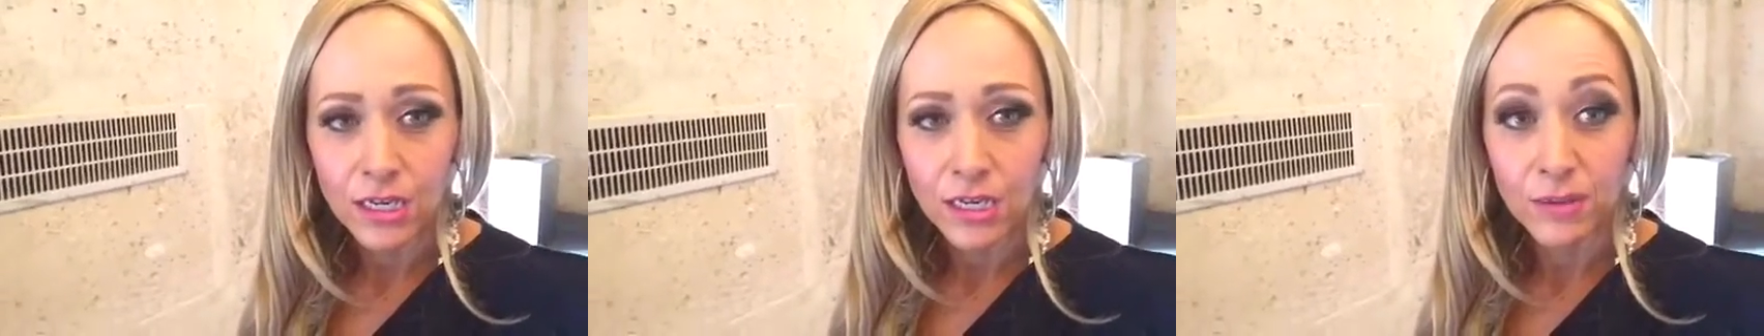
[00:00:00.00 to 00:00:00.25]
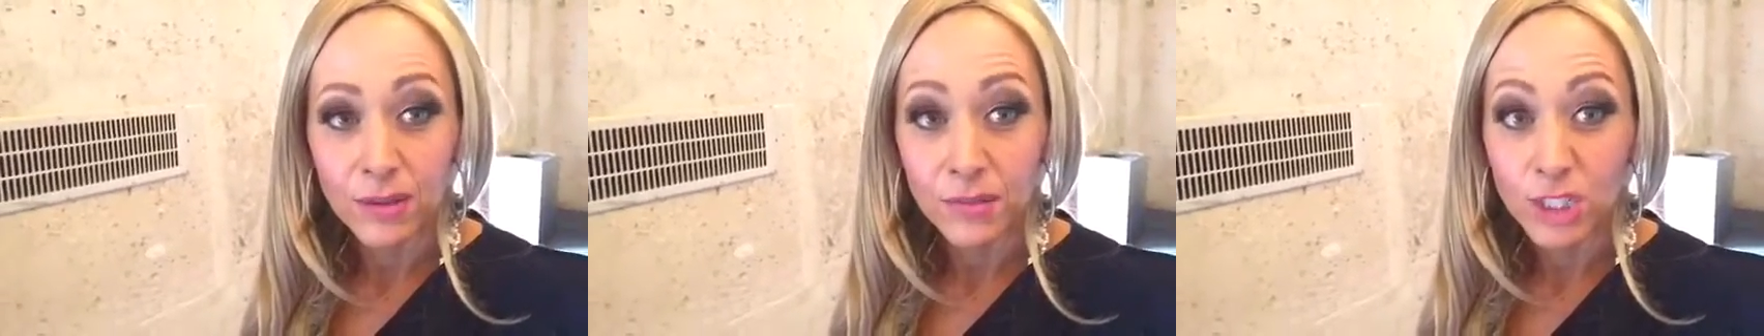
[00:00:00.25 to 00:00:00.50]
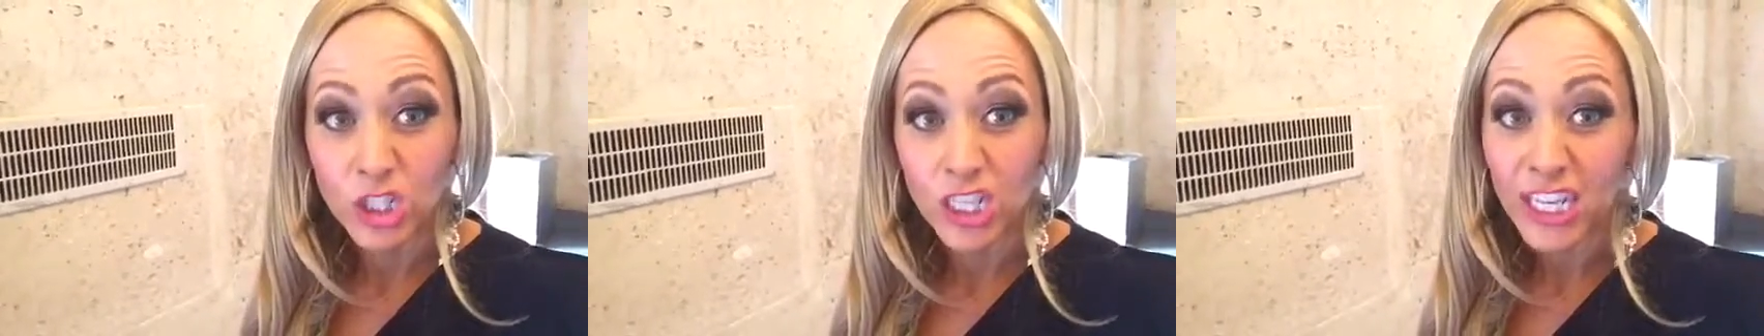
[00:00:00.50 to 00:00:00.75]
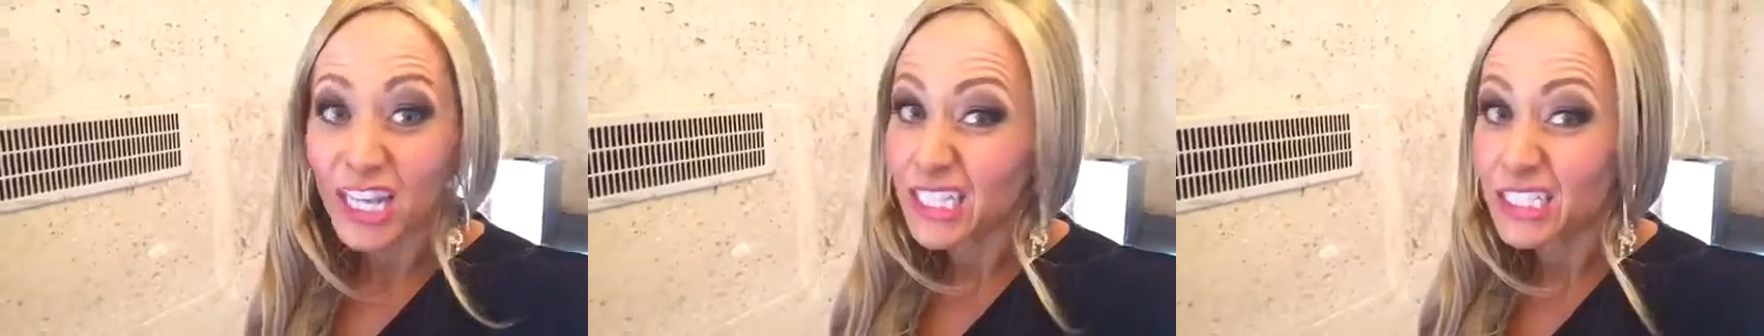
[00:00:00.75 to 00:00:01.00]
and maybe drink
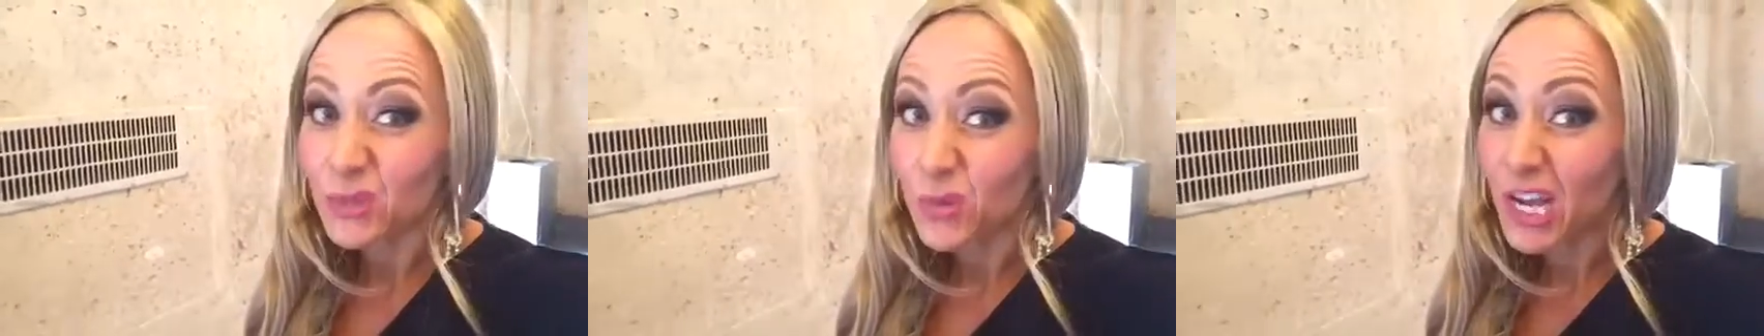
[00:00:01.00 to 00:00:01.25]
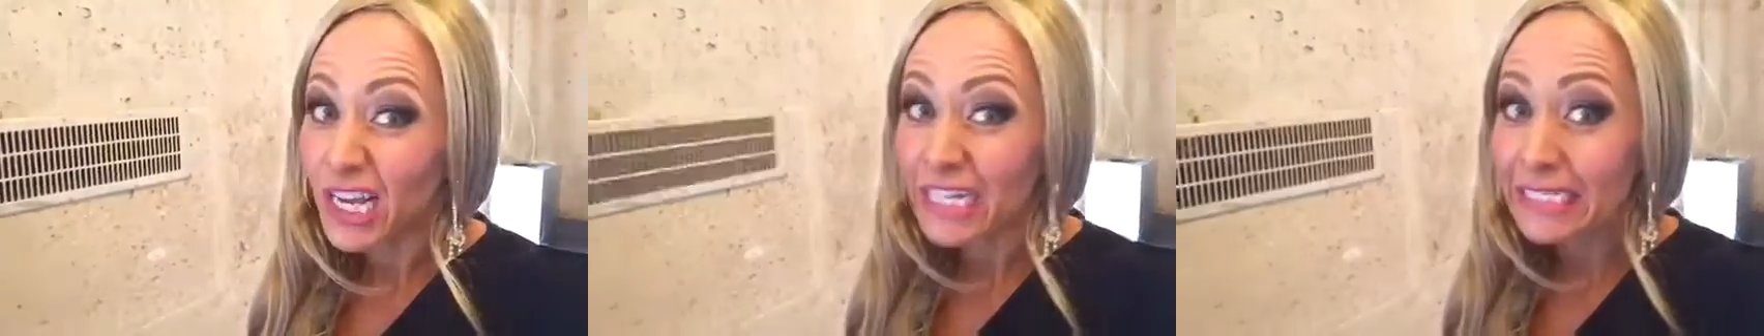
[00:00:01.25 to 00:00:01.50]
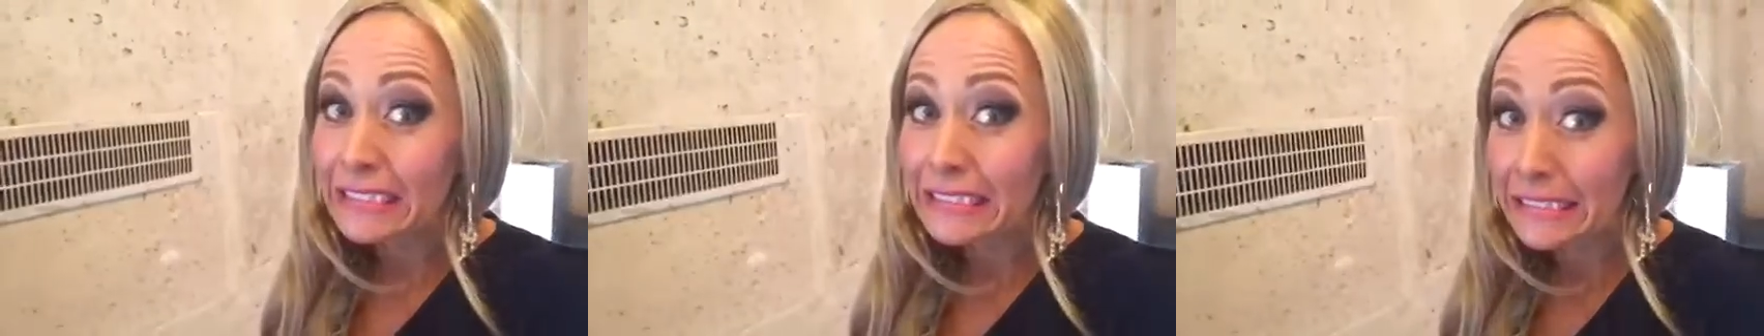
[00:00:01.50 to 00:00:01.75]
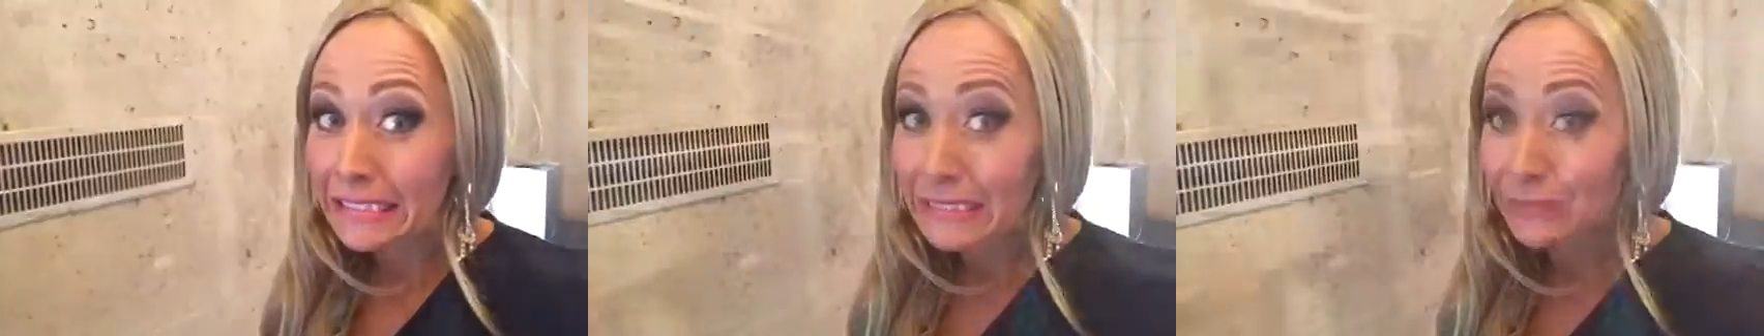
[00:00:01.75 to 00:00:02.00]
a glass of wine.
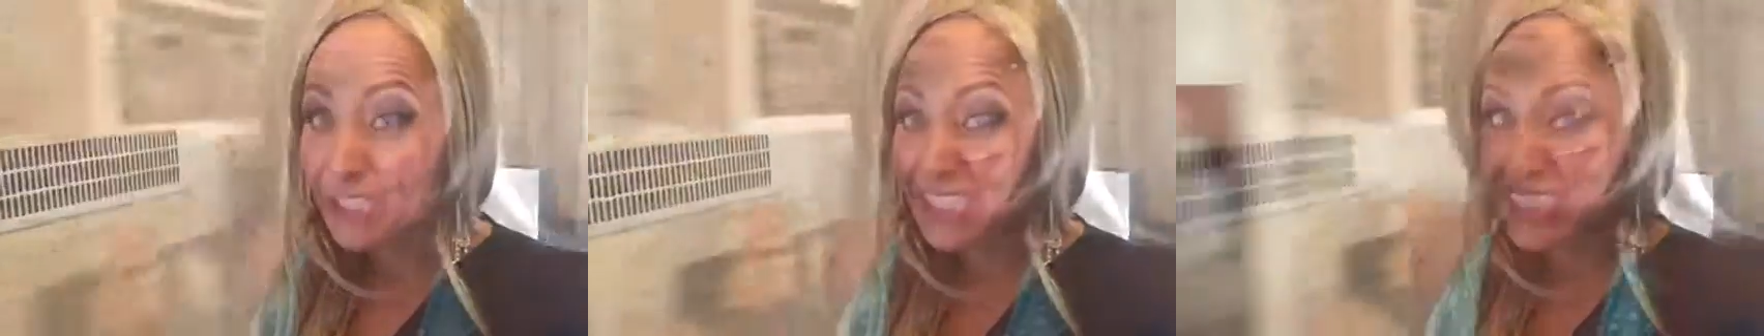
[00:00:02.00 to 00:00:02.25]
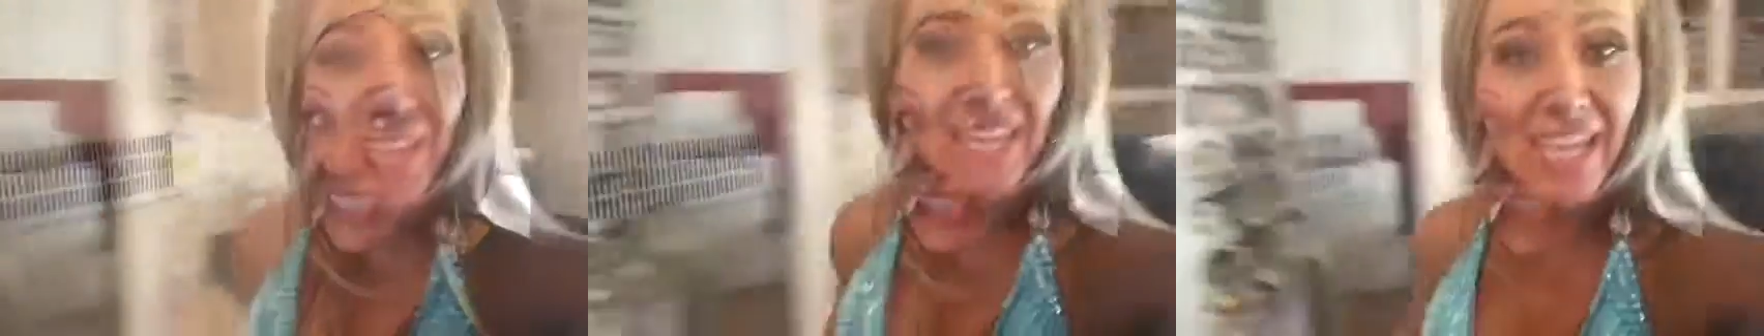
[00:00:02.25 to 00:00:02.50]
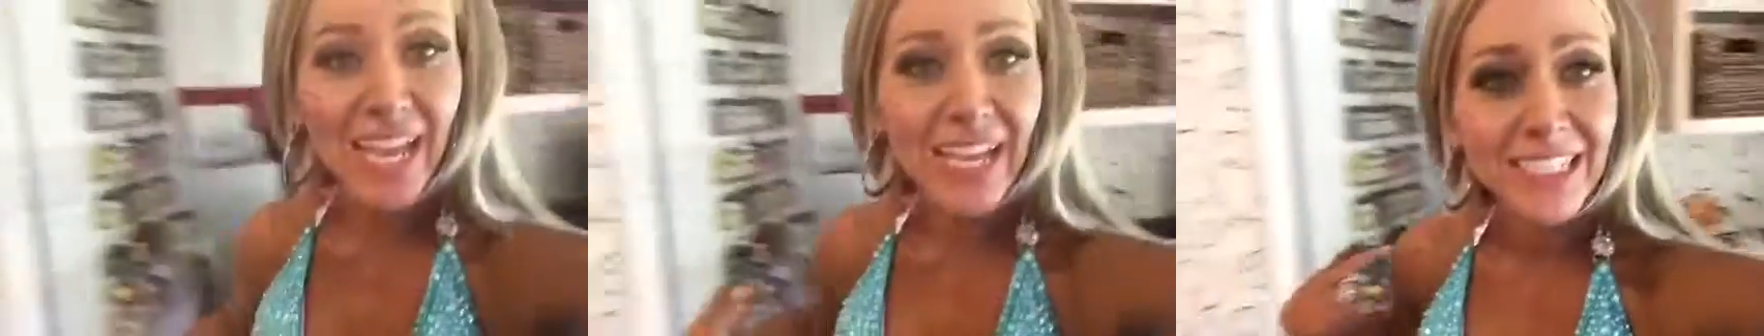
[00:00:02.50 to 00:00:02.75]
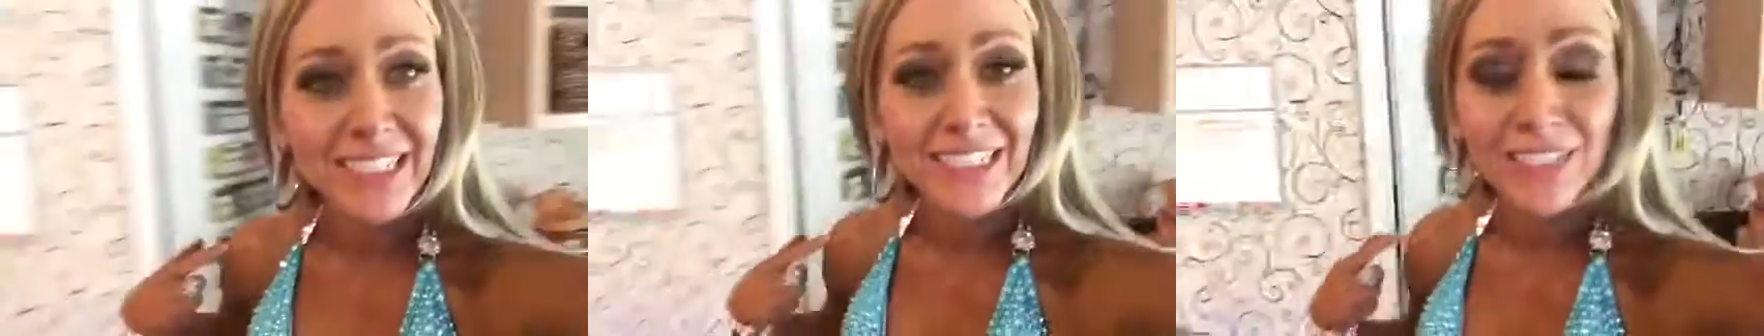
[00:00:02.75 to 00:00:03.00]
Okay,
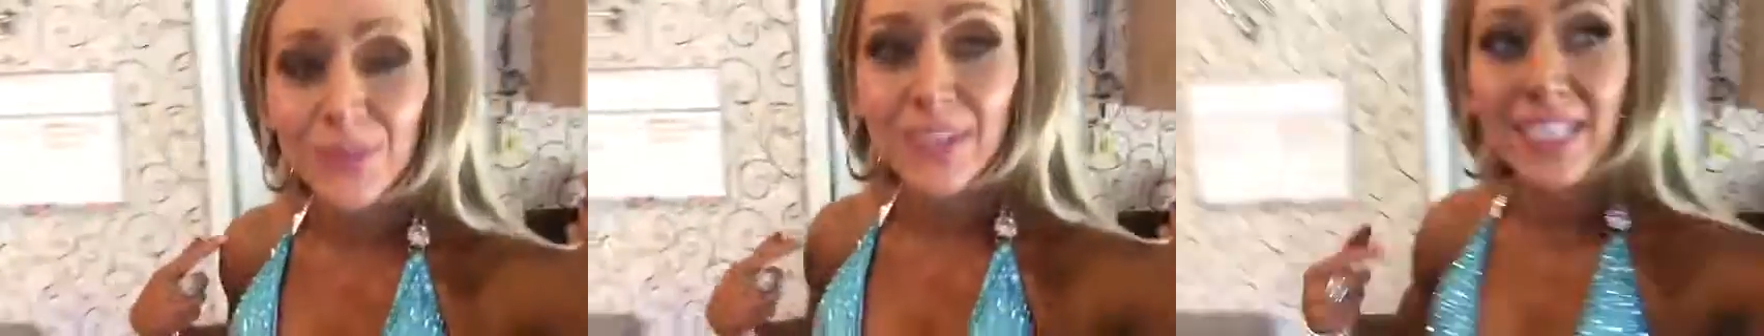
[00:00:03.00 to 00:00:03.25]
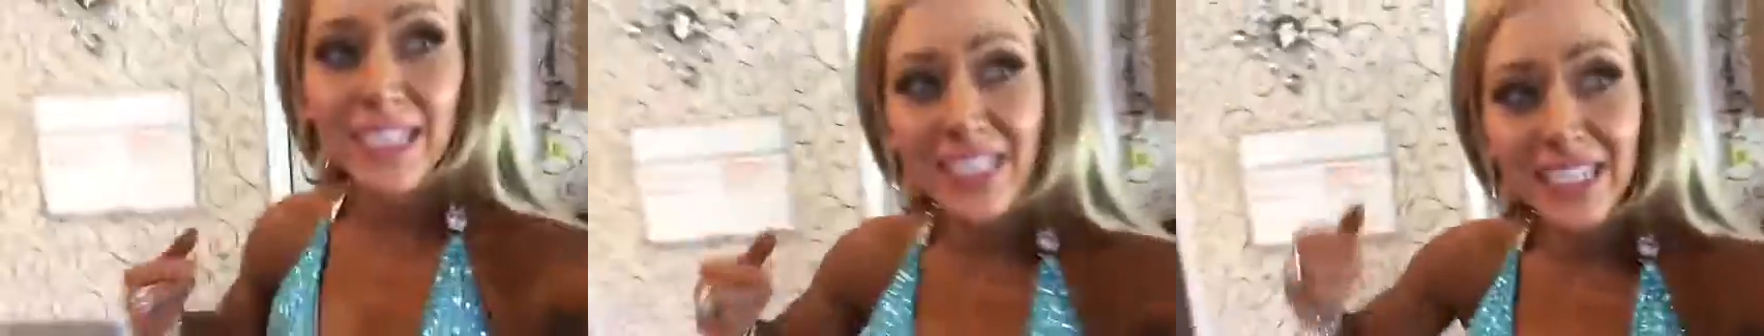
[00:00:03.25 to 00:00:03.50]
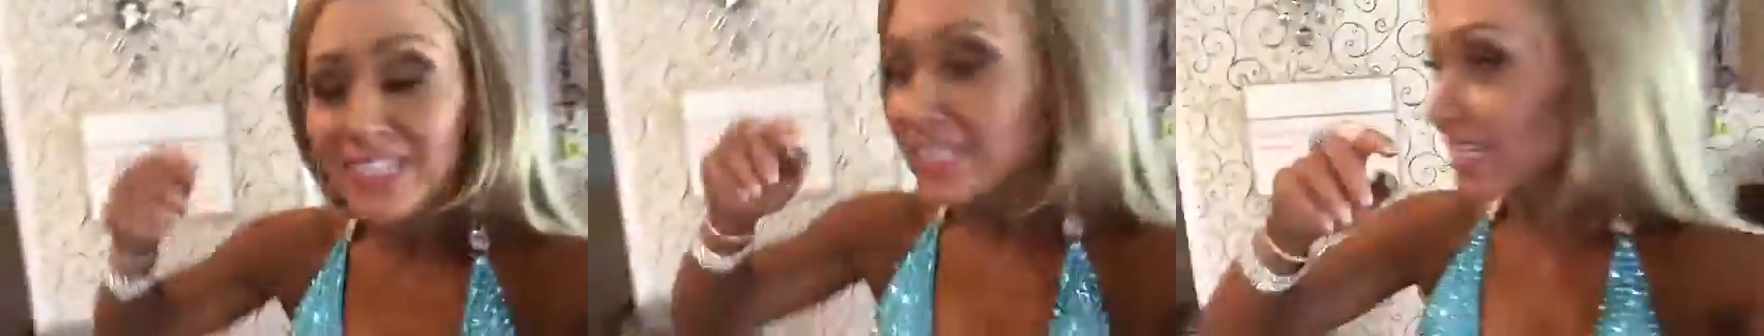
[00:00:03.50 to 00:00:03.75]
guys, so it